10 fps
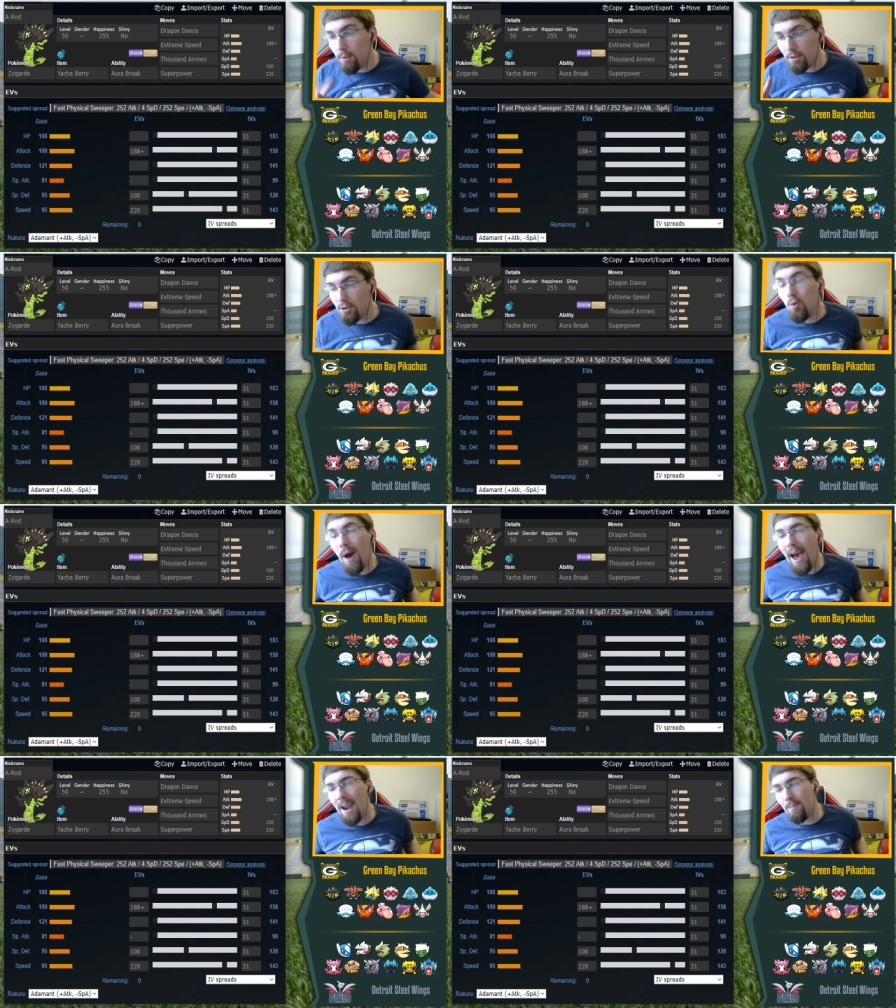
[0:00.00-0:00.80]
plus
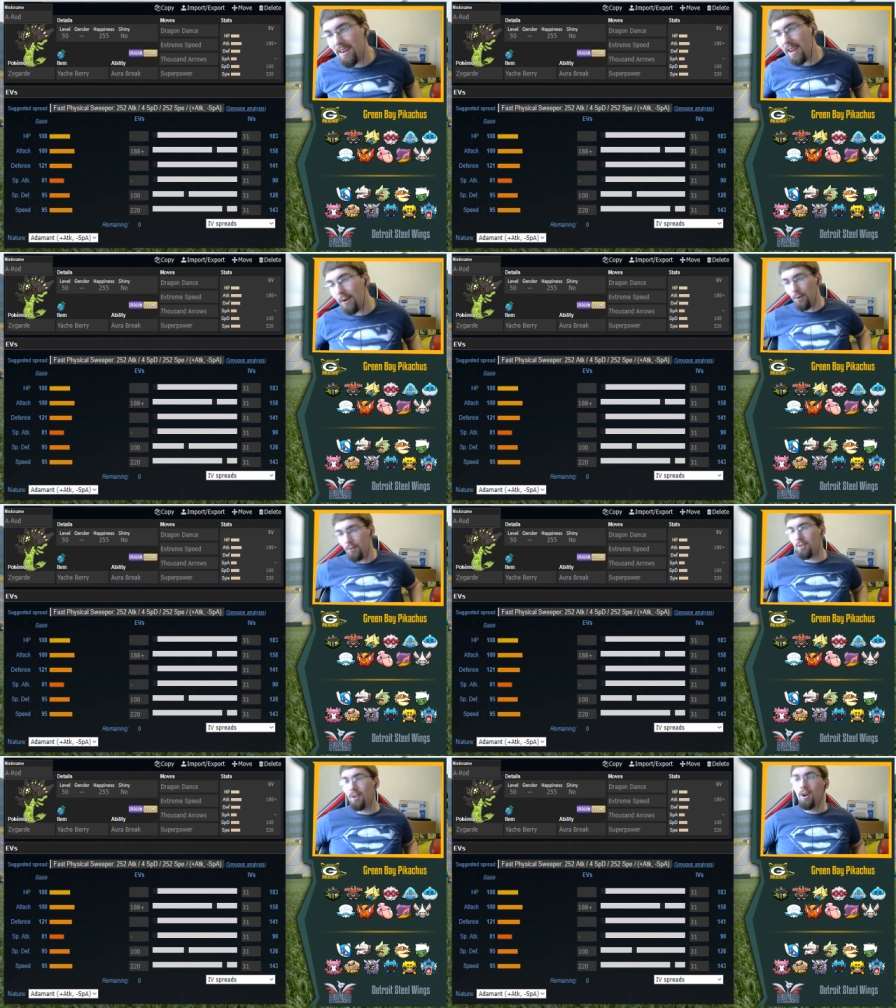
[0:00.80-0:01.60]
two Adamant
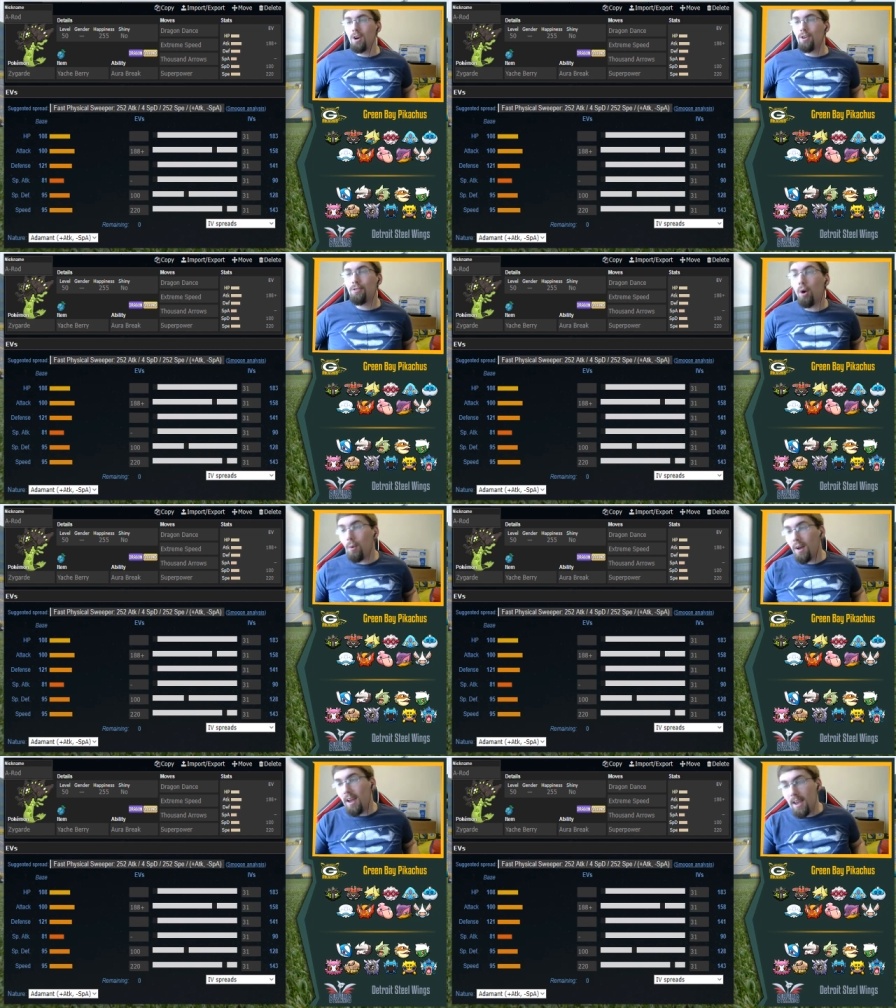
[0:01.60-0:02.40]
Gyarados.
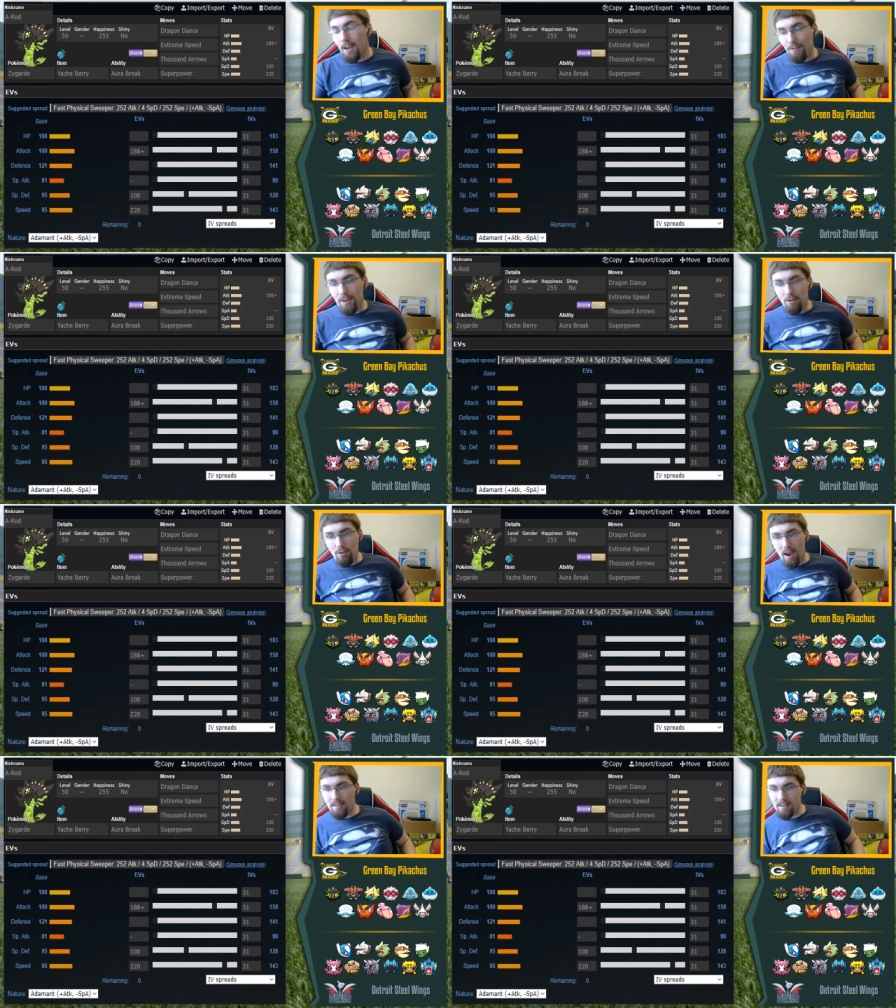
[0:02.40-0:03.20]
So if he
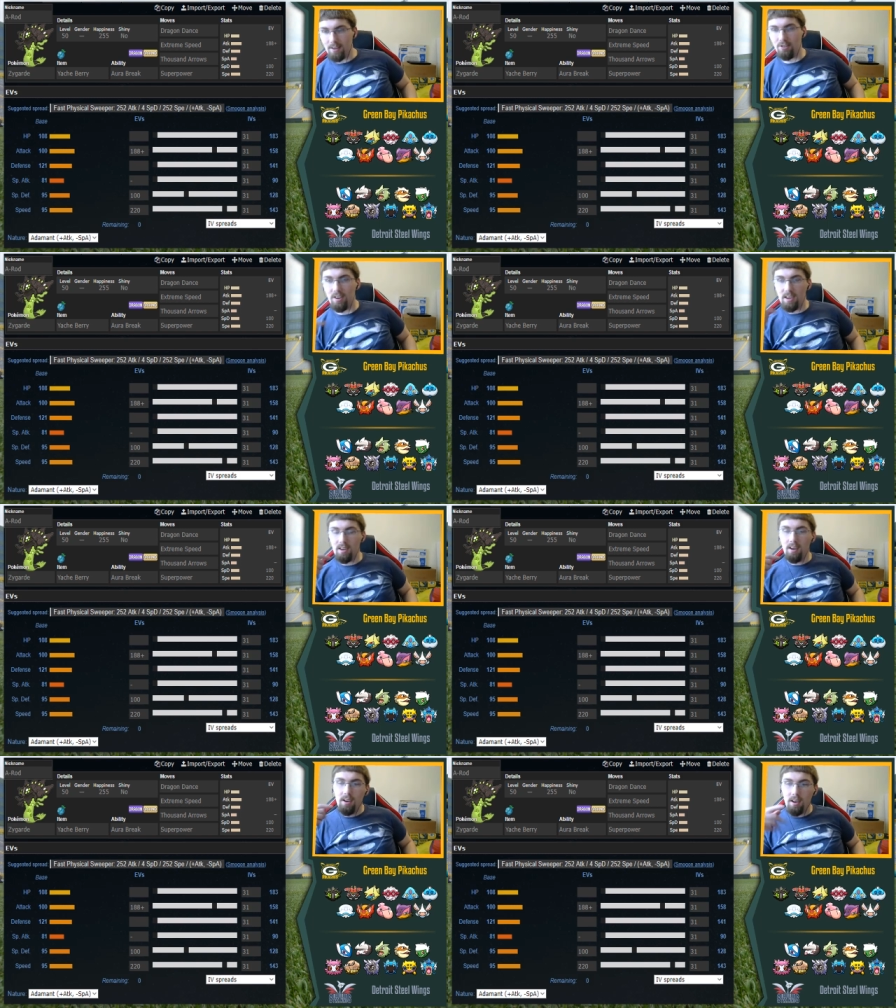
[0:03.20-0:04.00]
tries to get
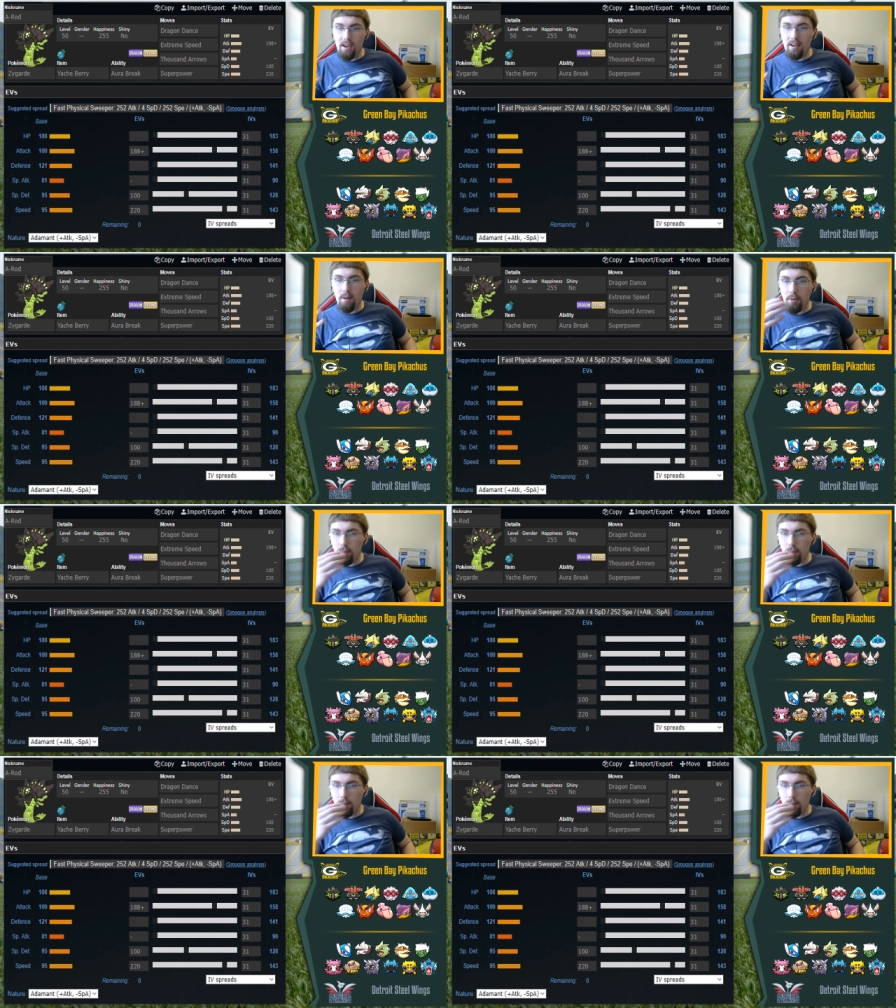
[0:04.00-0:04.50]
cheeky and get up